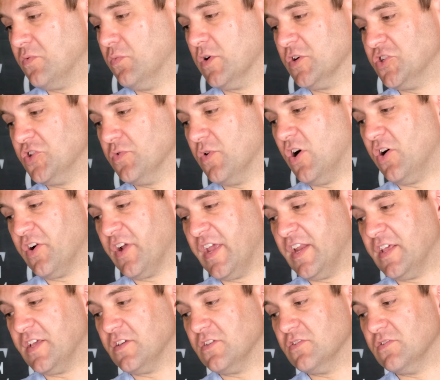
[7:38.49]
what you are
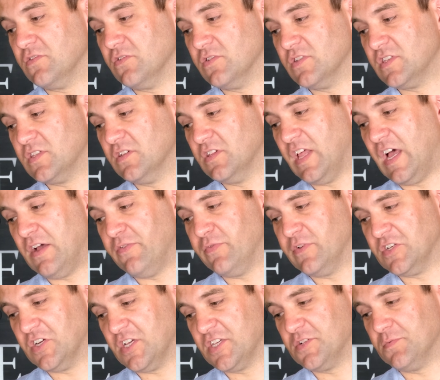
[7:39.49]
getting, you still have
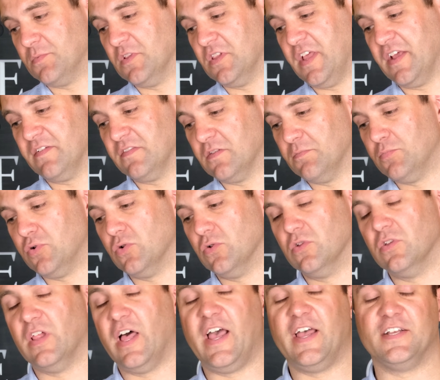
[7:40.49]
adjustable length of
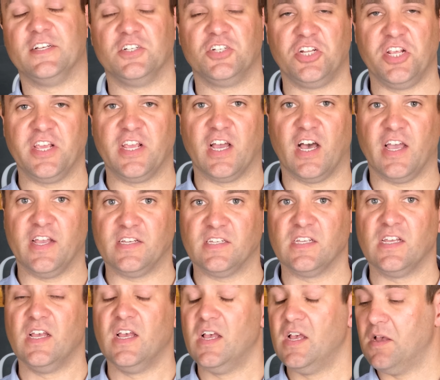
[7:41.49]
pull and cheek height,
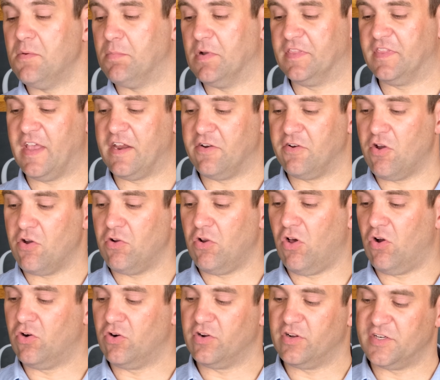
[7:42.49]
but they're no
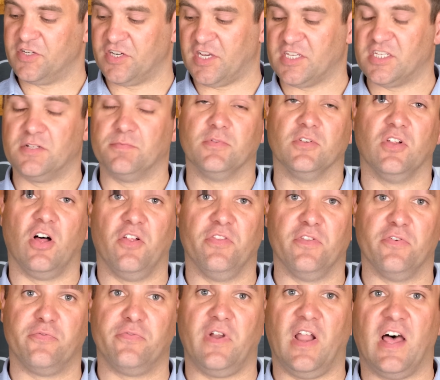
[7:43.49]
longer adjustable on
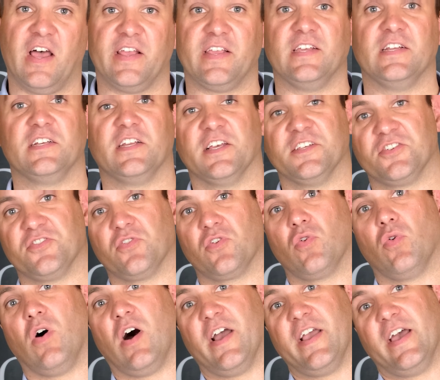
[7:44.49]
the fly. It does
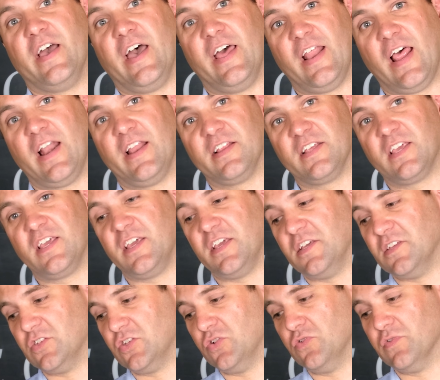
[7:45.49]
require an Allen
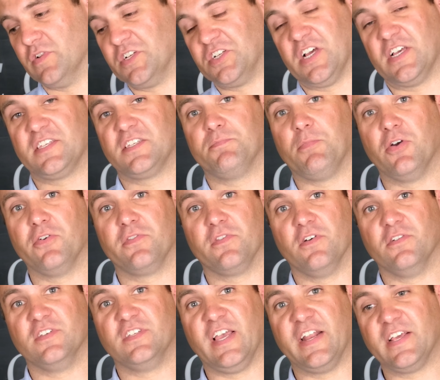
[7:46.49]
key to adjust both
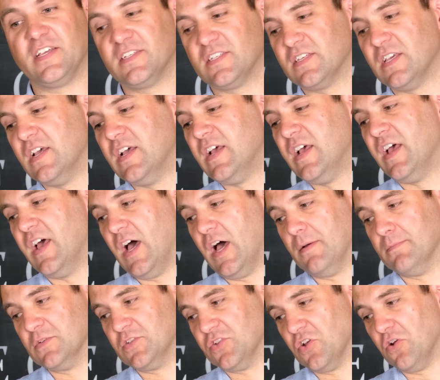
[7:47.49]
those settings.
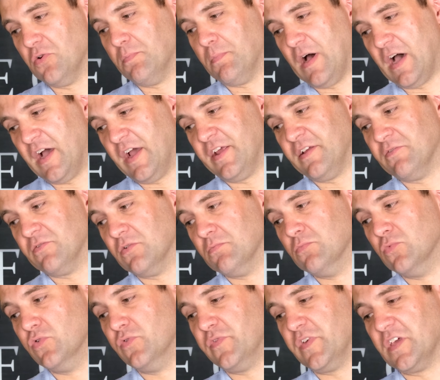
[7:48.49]
So by
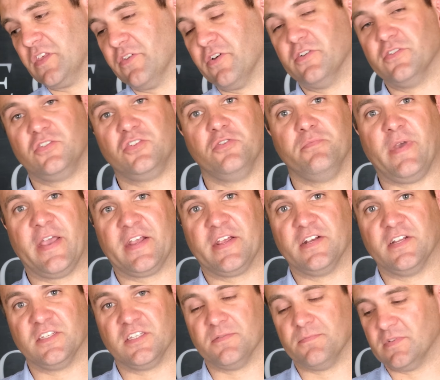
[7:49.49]
removing those two
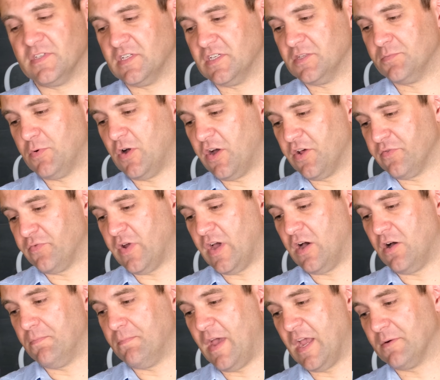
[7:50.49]
mechanisms is part of
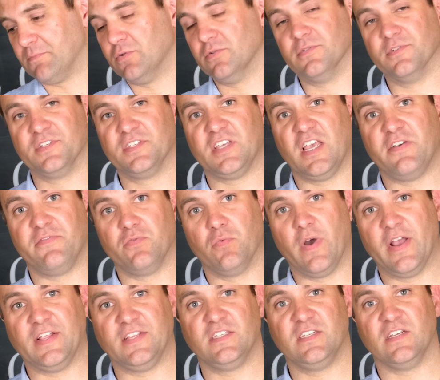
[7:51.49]
how Magpul saved
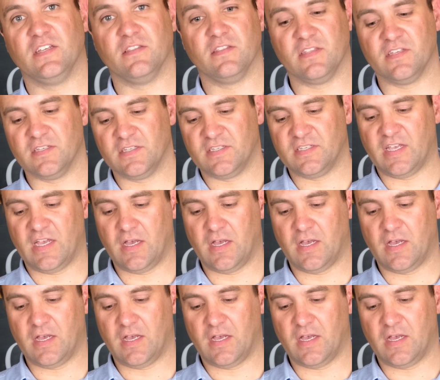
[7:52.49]
weight in this